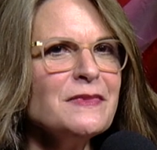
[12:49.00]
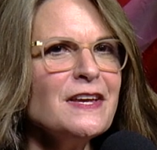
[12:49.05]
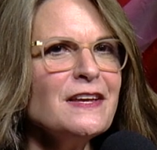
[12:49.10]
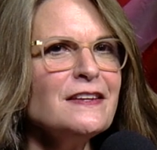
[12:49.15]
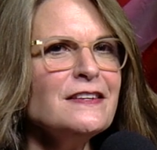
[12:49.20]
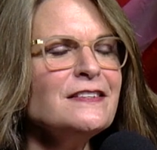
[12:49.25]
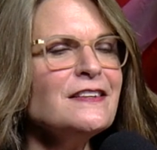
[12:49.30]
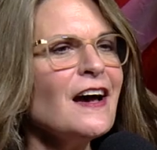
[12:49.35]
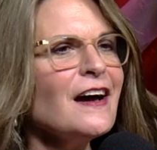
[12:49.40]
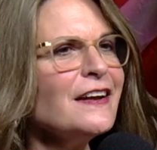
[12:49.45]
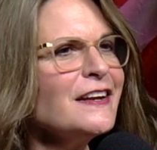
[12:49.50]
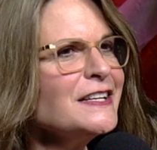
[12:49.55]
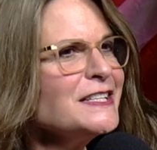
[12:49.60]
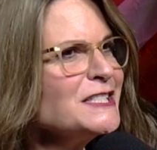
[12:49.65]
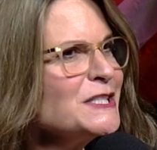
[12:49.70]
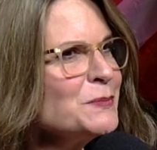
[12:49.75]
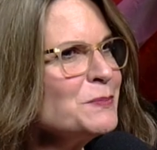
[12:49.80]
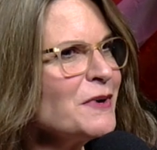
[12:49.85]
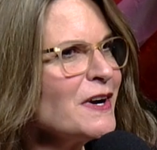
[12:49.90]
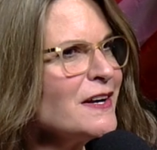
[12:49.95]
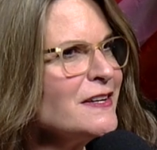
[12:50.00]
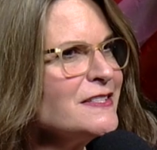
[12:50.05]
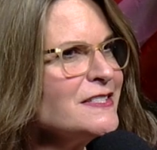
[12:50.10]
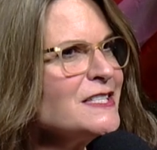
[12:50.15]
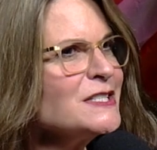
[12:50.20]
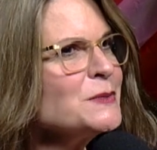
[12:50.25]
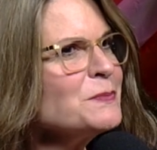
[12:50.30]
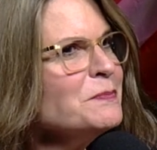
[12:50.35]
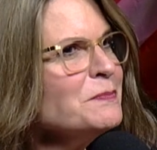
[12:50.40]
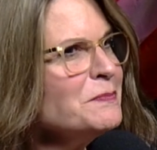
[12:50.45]
Not as surprised
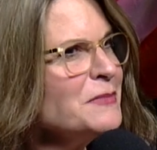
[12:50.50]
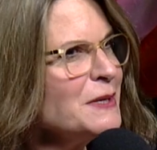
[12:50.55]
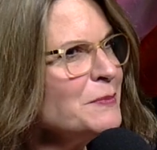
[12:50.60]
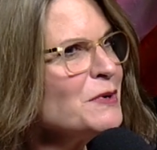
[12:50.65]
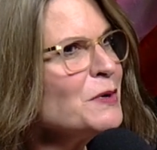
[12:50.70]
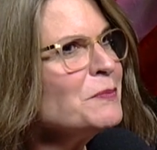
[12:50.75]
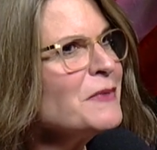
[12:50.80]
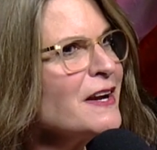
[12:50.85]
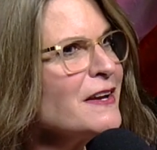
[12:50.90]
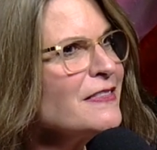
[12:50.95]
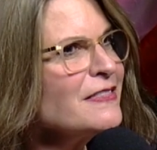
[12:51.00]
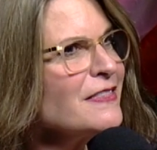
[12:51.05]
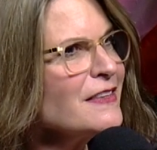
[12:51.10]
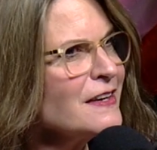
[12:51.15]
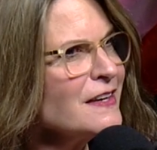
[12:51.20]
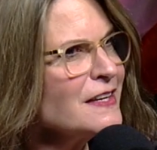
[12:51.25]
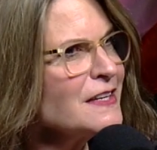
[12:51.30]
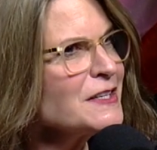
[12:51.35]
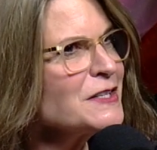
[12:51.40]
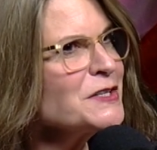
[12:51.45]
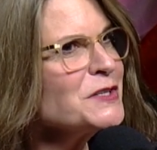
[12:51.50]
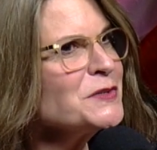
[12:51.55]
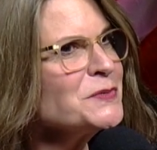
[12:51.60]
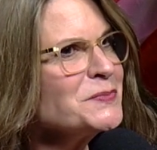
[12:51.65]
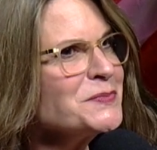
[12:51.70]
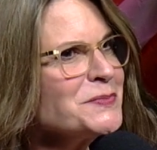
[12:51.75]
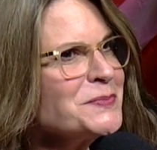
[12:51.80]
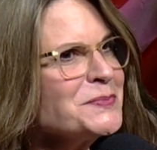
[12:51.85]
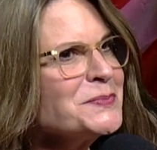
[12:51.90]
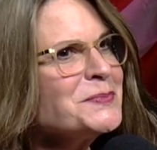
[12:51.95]
as people might think,
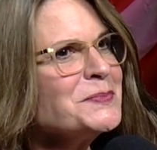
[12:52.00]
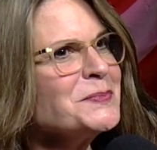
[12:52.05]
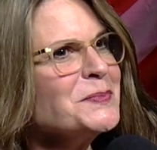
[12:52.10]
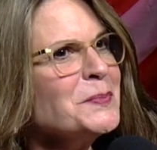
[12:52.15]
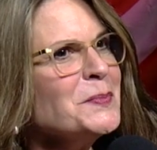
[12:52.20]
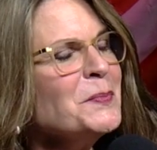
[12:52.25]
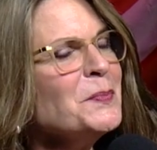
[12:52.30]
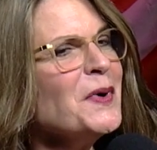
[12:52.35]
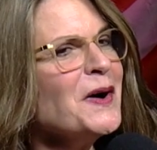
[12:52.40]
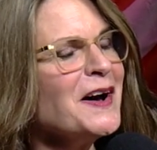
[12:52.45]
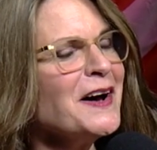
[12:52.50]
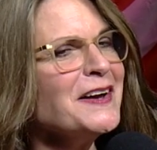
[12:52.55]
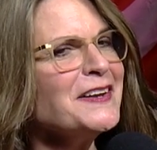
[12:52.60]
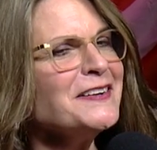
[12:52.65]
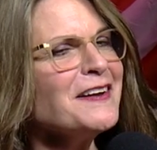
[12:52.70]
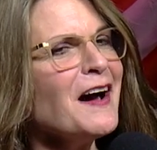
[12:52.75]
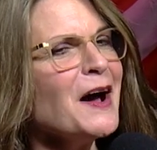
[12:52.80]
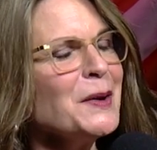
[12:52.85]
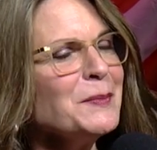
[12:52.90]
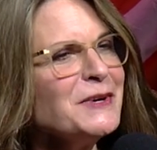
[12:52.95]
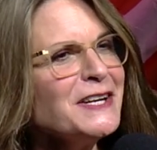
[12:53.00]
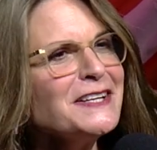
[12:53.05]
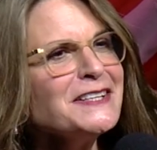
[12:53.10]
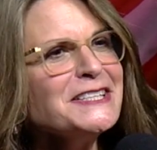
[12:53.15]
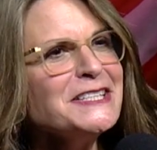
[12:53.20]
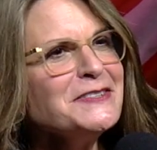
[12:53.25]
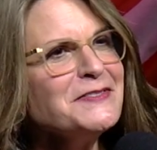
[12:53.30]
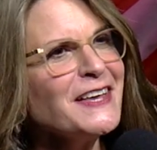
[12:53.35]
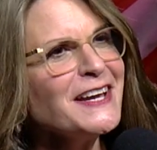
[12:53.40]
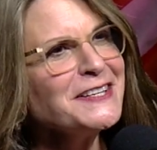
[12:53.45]
but I'm going to
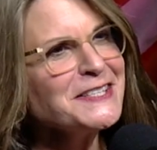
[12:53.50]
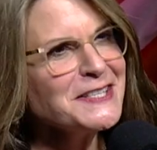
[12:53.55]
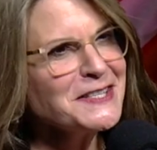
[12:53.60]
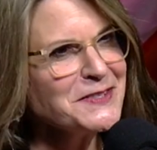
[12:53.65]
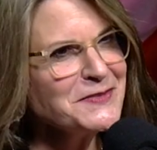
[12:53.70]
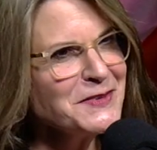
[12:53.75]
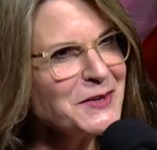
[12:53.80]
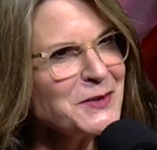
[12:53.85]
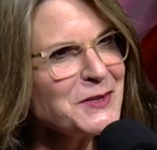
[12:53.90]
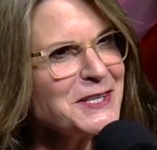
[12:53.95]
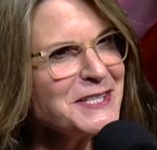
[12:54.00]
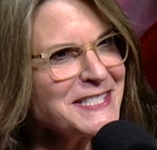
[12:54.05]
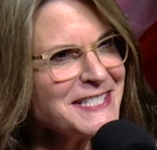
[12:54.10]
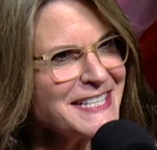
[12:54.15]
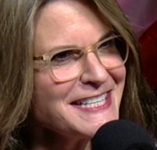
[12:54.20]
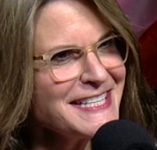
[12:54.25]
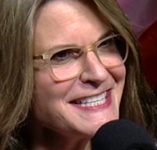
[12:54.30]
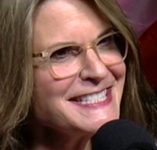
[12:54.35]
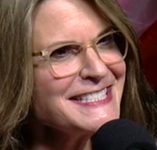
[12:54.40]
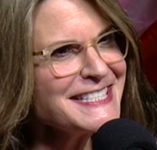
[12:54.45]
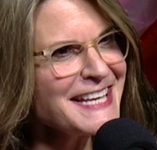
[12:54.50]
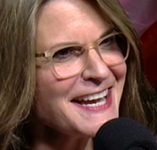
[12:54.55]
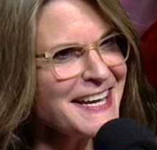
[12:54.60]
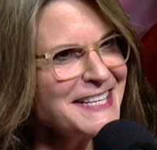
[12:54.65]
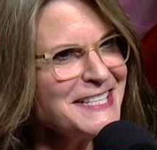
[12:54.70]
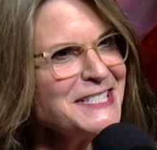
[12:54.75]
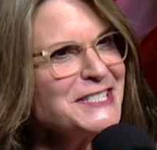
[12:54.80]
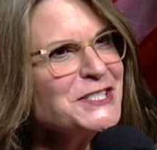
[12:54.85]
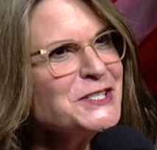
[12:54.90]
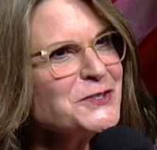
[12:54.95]
leave that to the voters to decide
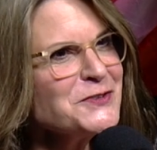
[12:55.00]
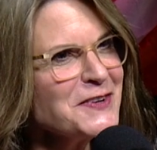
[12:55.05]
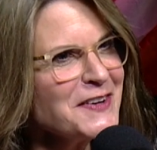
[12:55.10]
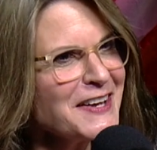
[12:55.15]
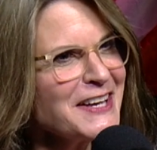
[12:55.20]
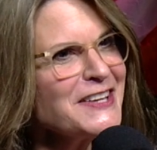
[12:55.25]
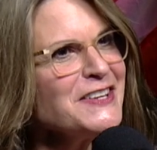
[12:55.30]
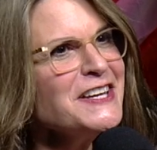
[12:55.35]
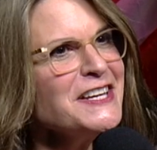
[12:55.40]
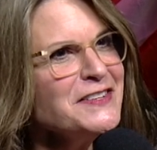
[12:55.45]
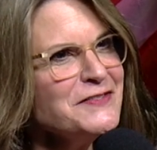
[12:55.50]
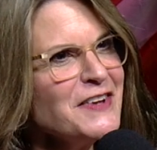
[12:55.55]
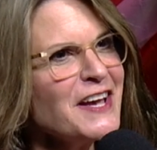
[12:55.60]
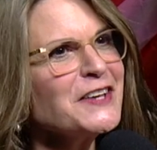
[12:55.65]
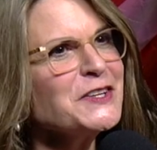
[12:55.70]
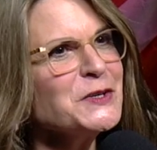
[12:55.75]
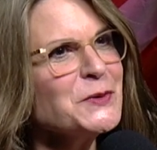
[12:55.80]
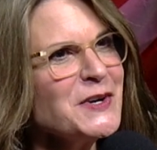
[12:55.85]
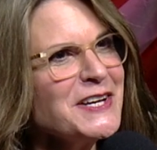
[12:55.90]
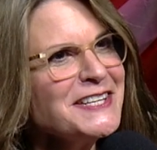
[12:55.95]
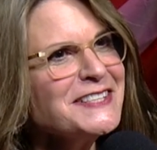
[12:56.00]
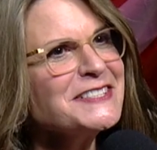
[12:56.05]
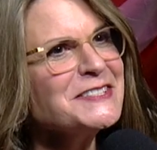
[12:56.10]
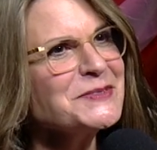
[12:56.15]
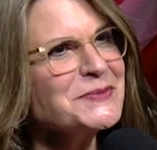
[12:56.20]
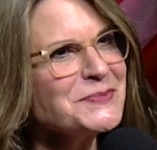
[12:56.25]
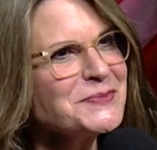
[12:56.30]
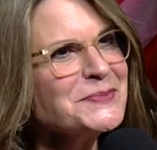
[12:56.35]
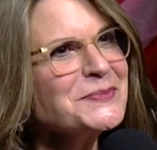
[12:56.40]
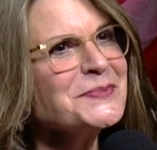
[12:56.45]
and to evaluate.
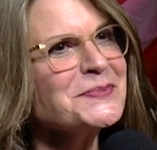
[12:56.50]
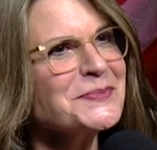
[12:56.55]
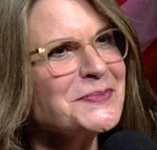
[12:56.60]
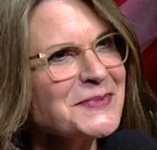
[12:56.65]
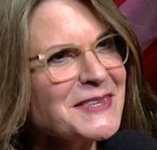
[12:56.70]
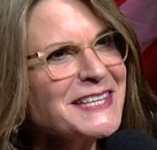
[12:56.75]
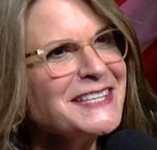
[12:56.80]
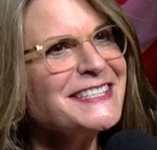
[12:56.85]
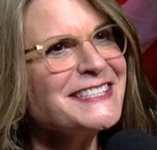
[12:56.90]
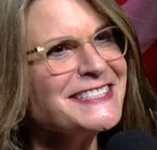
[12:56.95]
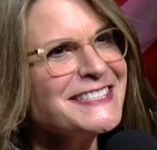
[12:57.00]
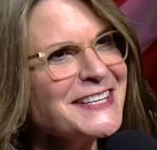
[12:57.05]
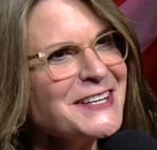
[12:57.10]
So.